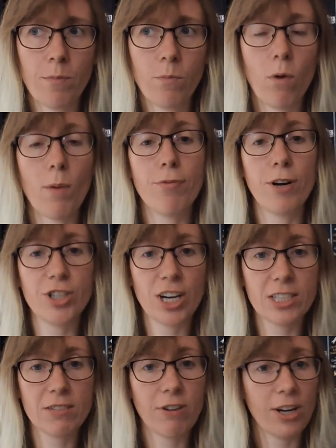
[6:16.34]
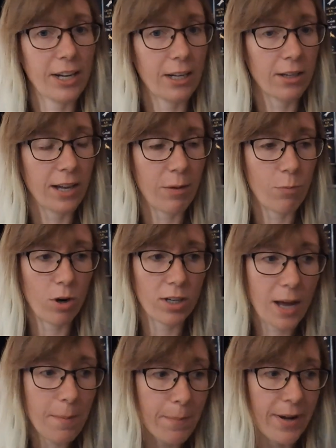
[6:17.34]
what projects are running in what
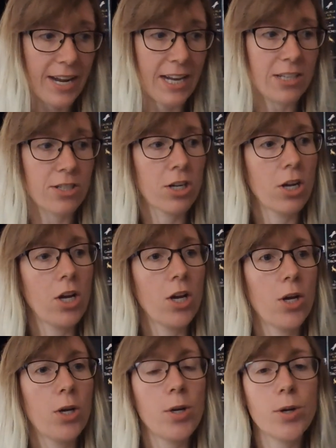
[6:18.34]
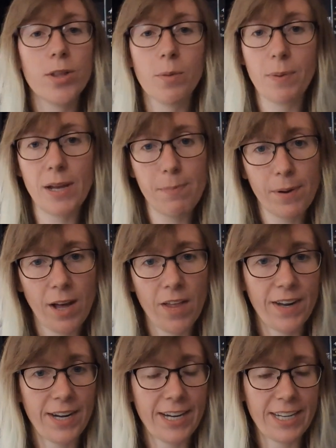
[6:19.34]
companies, who the people are
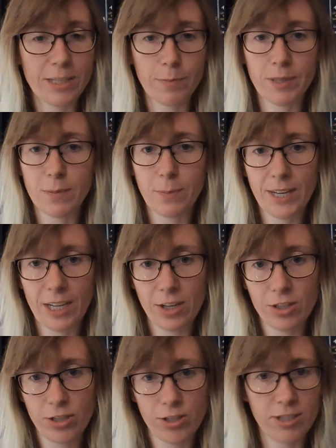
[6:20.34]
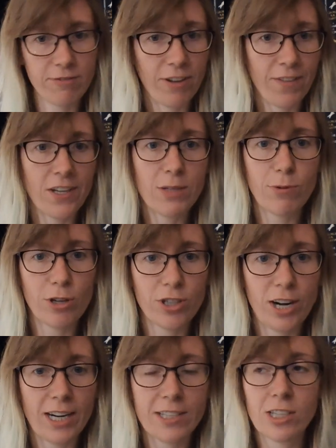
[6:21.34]
that I need to be speaking to run those
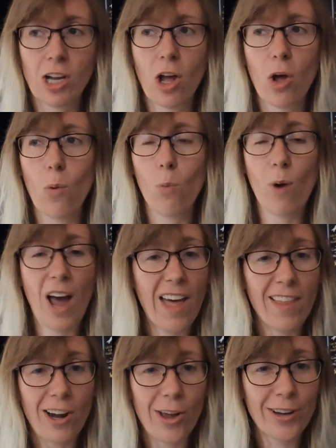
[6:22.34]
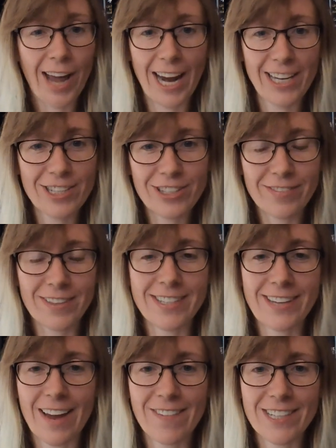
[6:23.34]
projects, where the locations of the
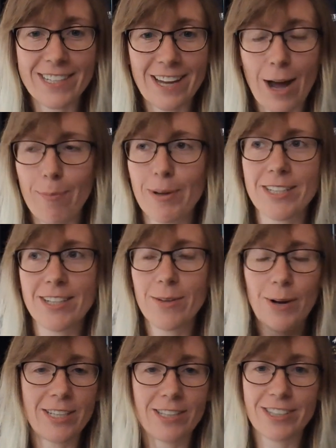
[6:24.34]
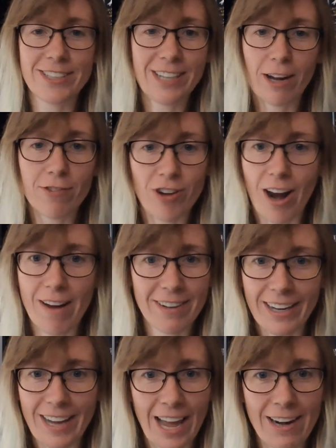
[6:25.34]
site visits are, because otherwise I'll just set off
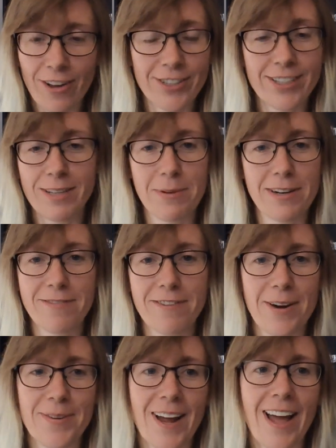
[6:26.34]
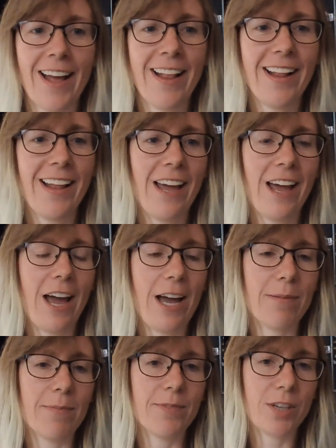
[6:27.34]
driving and get lost in the middle of nowhere.
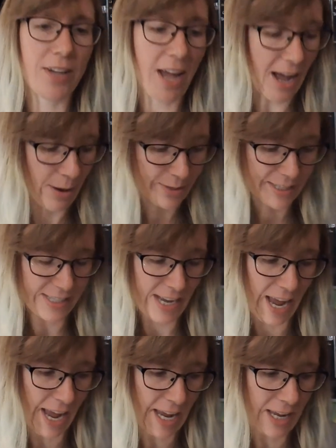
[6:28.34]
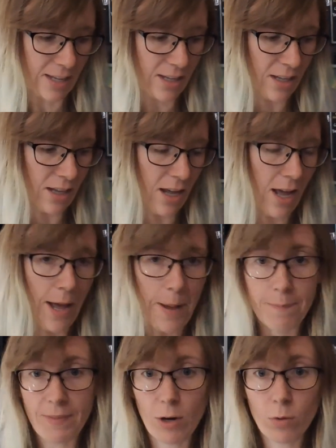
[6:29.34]
So yeah, I would say
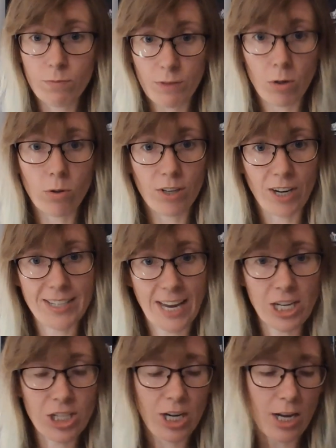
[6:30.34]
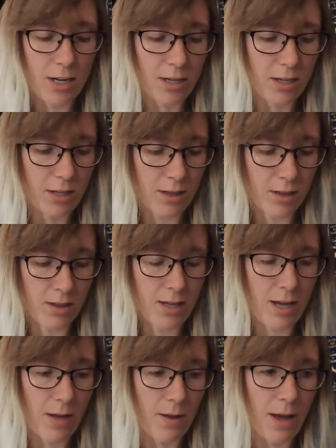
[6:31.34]
that the organization,
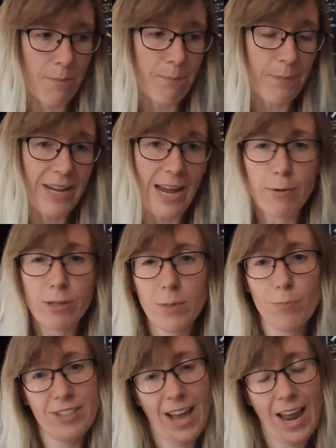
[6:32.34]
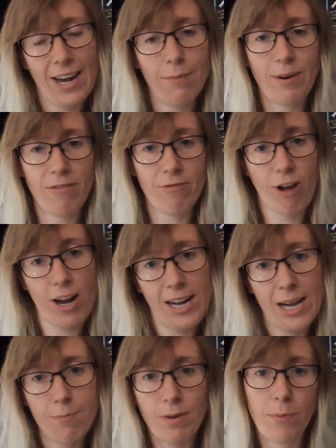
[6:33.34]
the being able to present and be
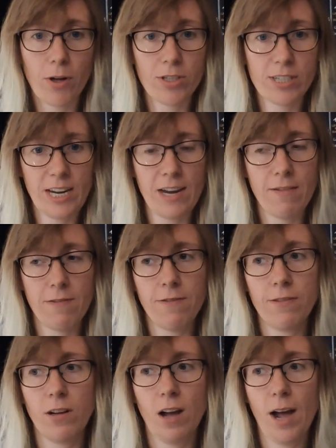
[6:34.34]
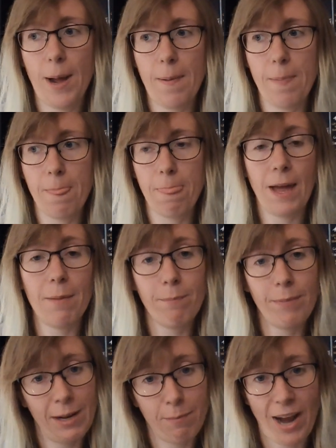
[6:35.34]
friendly and be positive, and
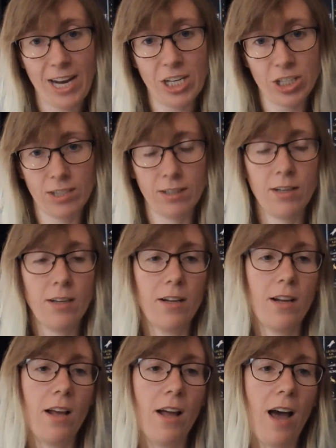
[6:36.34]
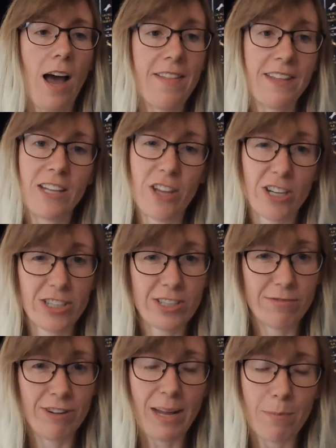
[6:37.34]
being patient, I think those are
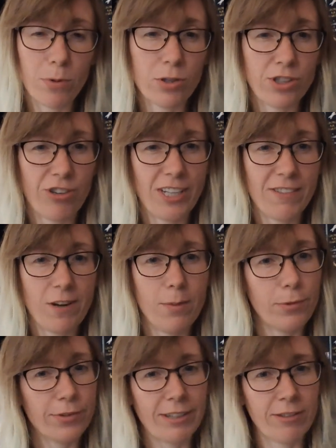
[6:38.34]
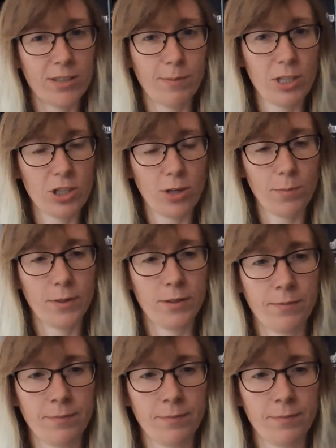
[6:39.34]
some really important transferable skills in my job.